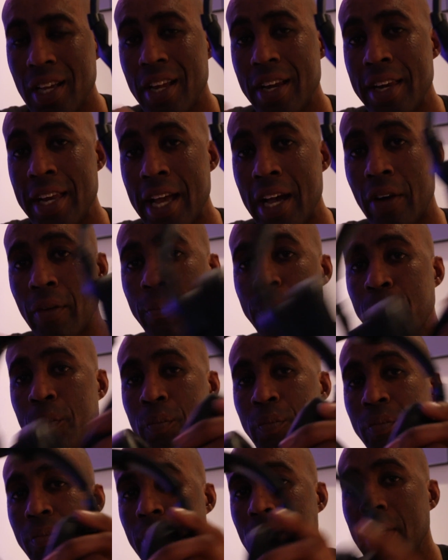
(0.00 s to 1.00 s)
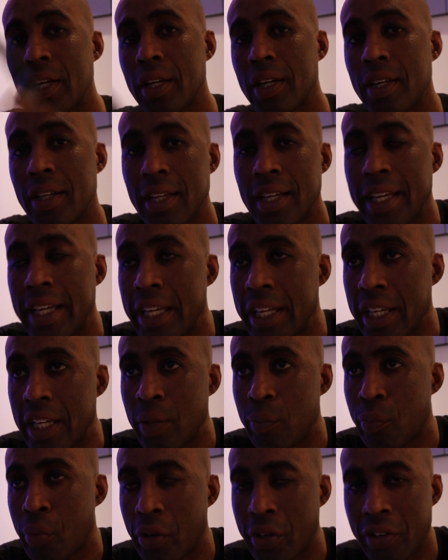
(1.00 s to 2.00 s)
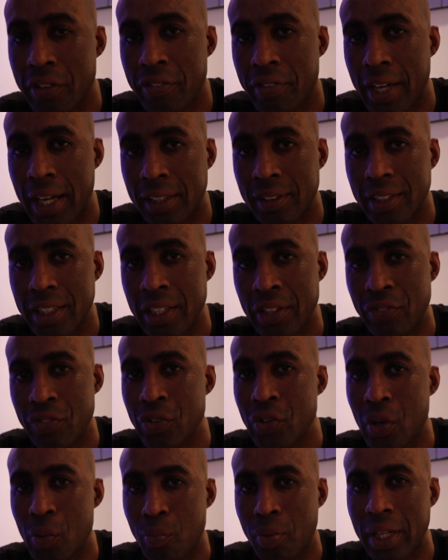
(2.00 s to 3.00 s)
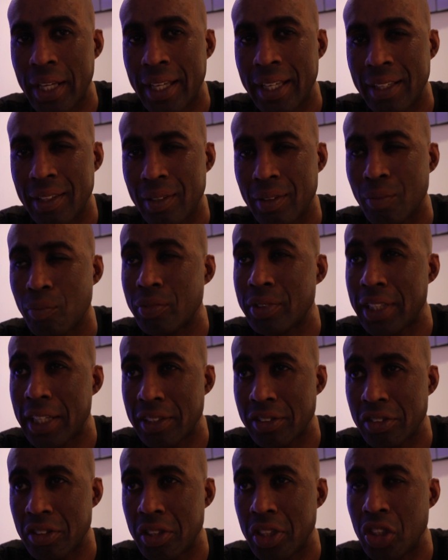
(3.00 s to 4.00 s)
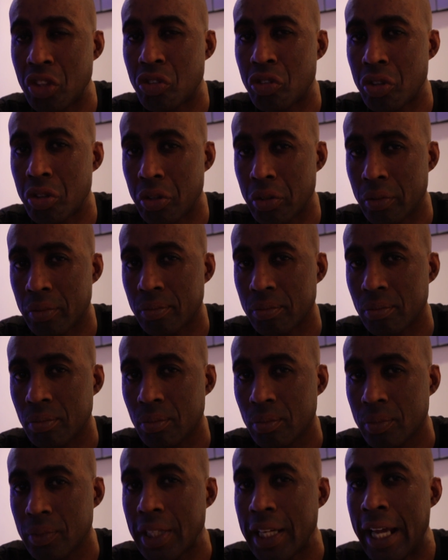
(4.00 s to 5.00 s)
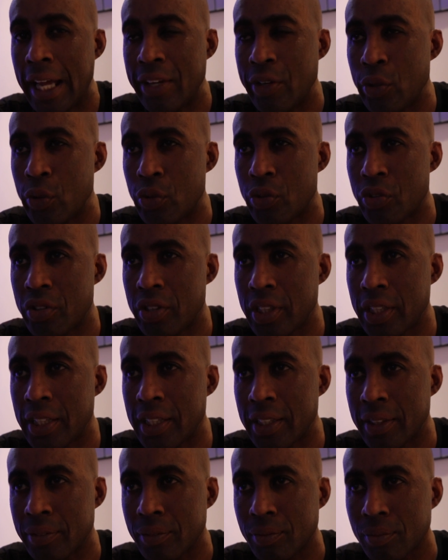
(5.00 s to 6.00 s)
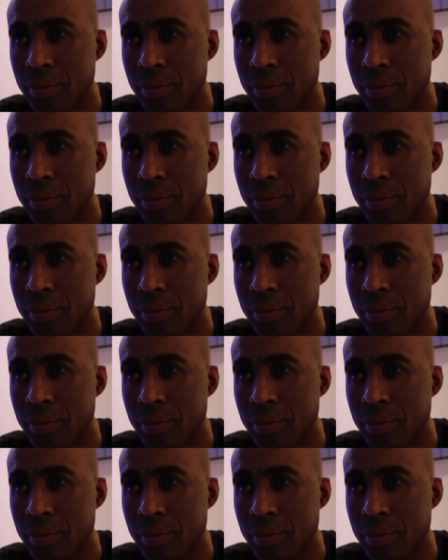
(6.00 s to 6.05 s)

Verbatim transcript: Now, in point of fact, if you are playing Destiny two and you see